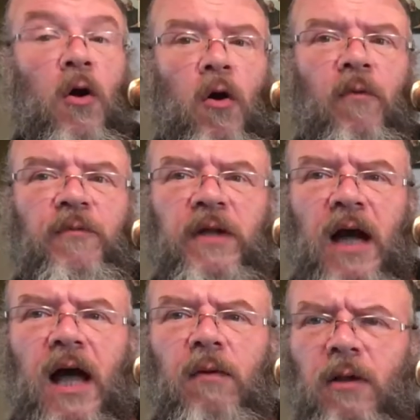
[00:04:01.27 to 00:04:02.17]
Hopefully
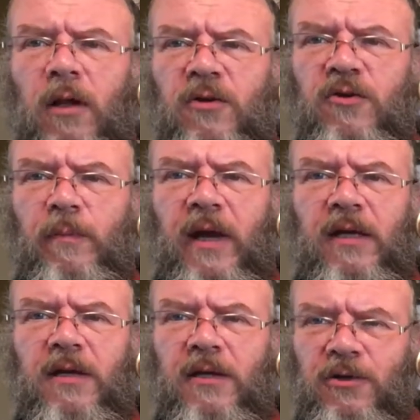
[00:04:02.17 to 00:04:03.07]
I will also pay
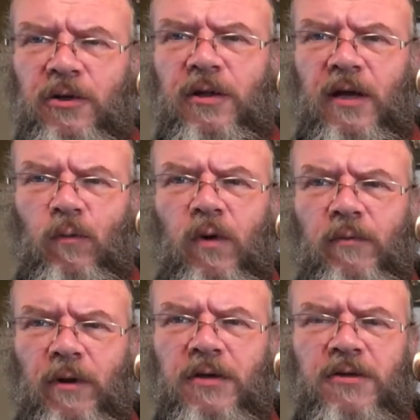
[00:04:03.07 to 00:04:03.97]
attention to that one
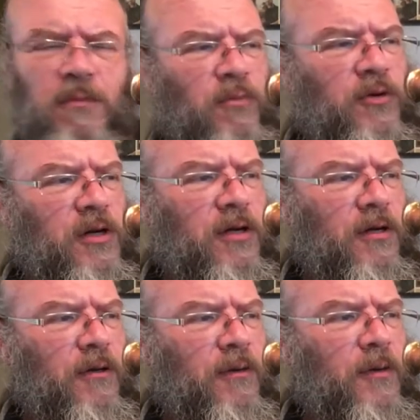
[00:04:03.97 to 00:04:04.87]
rest in
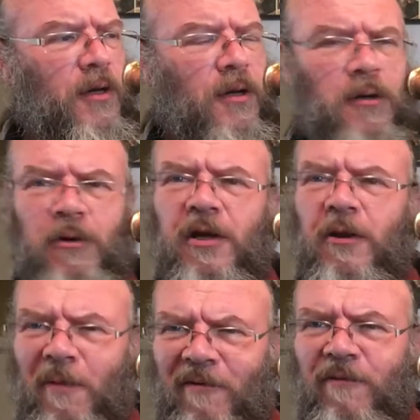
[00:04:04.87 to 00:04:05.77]
particular. You can hear
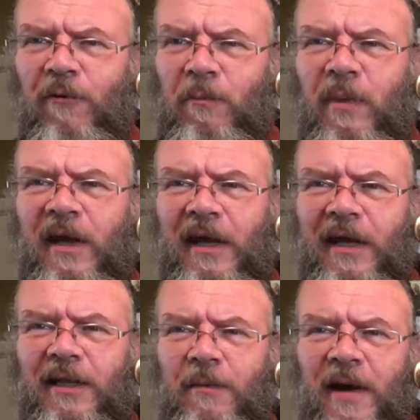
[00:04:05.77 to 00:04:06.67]
my phone binging
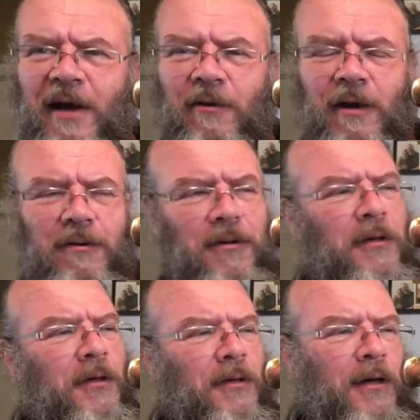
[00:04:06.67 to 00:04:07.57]
in the background.
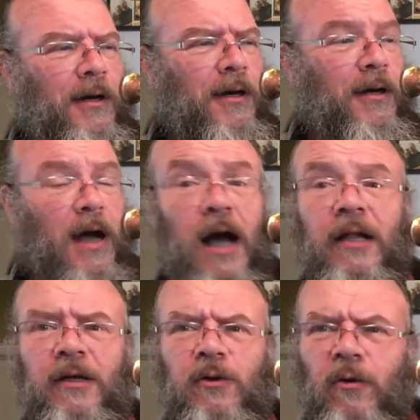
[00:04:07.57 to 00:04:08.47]
I'll
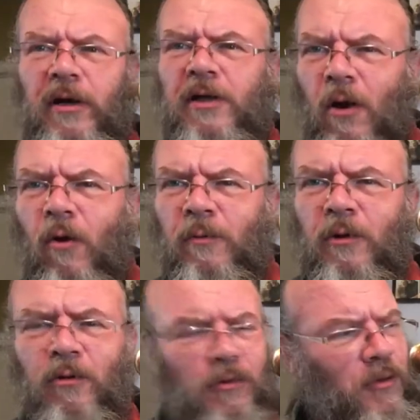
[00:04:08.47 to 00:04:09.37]
ignore it. I hope you
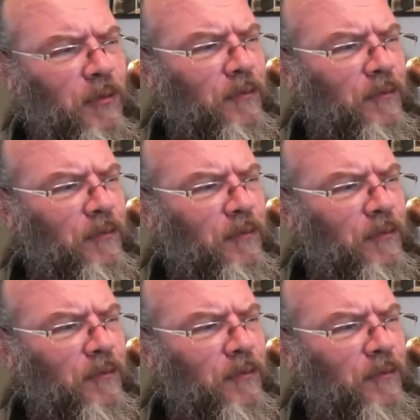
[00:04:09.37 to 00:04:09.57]
do too.